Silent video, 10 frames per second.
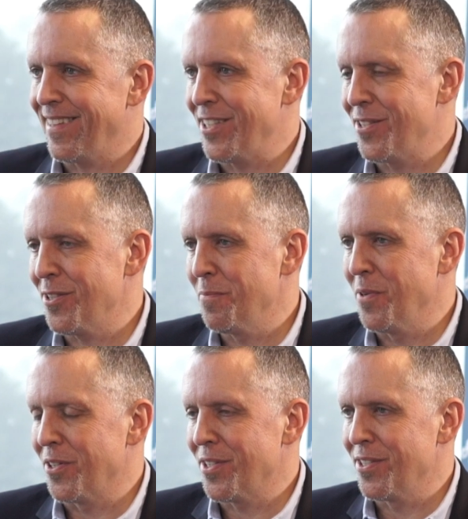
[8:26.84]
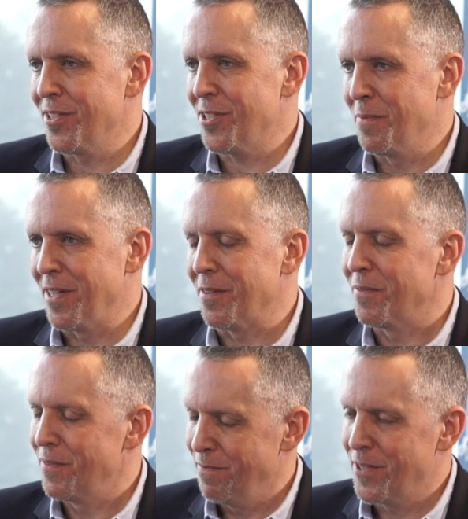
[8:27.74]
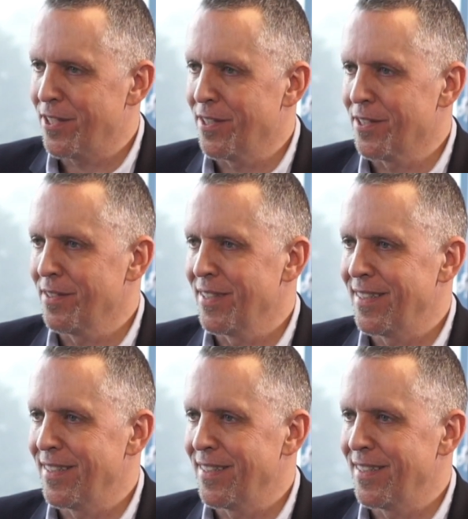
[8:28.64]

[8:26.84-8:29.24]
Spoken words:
Thank you so much. It's nice to meet you. Cheers.